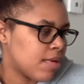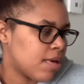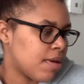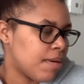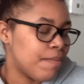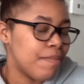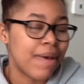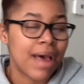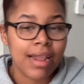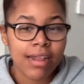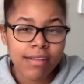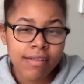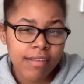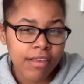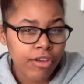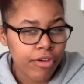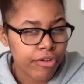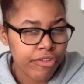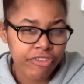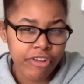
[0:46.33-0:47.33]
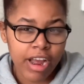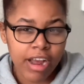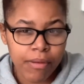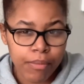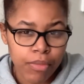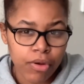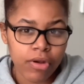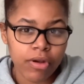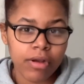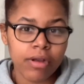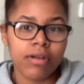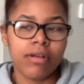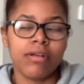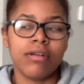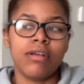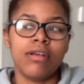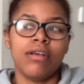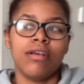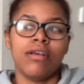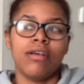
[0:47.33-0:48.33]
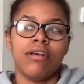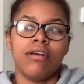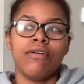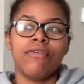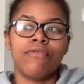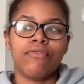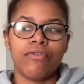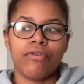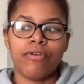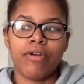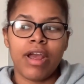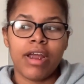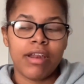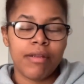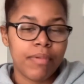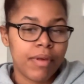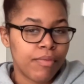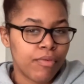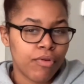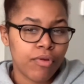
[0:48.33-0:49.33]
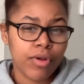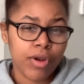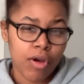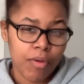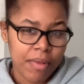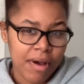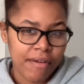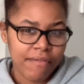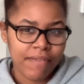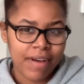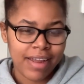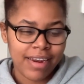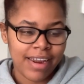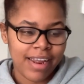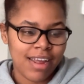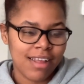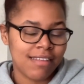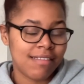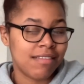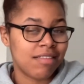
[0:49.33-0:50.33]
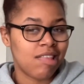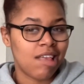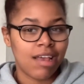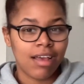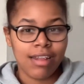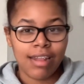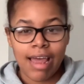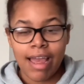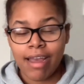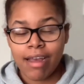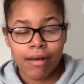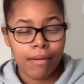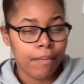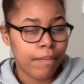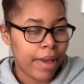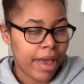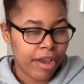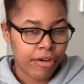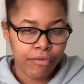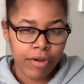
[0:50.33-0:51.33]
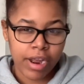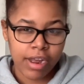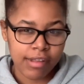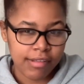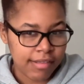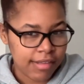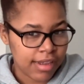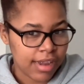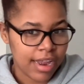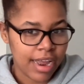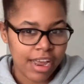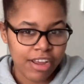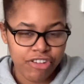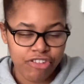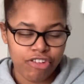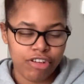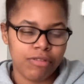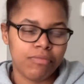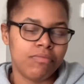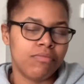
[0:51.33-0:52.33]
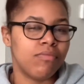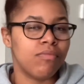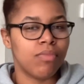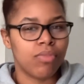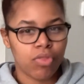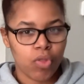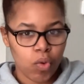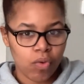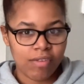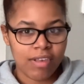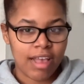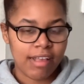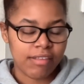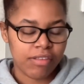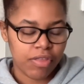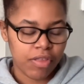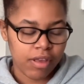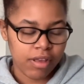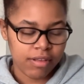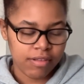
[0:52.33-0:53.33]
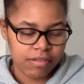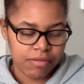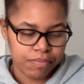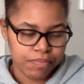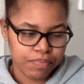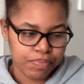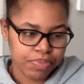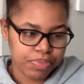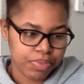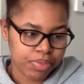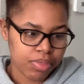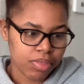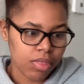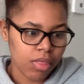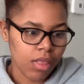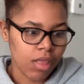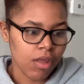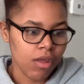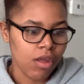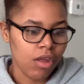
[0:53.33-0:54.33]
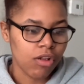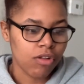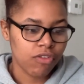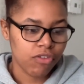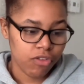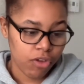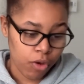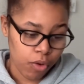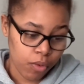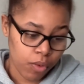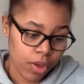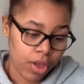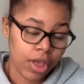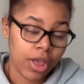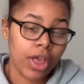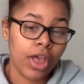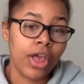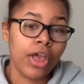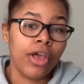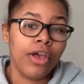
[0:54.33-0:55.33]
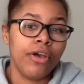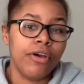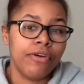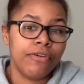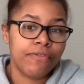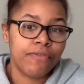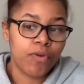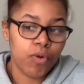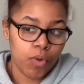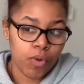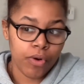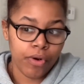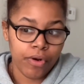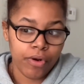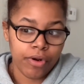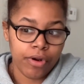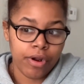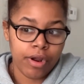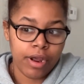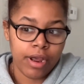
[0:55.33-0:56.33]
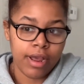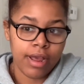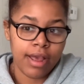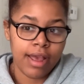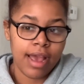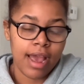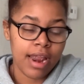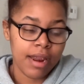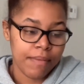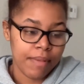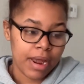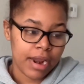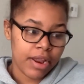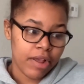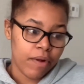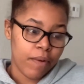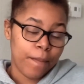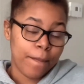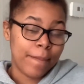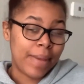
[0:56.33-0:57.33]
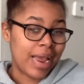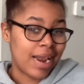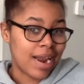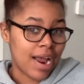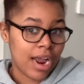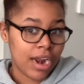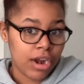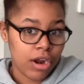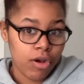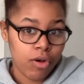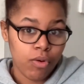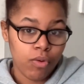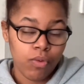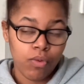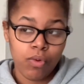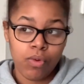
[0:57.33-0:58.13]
balancing your checkbook. For any people who know about finance, think like bank reconciliation, those kinds of things. So, for anybody who may not know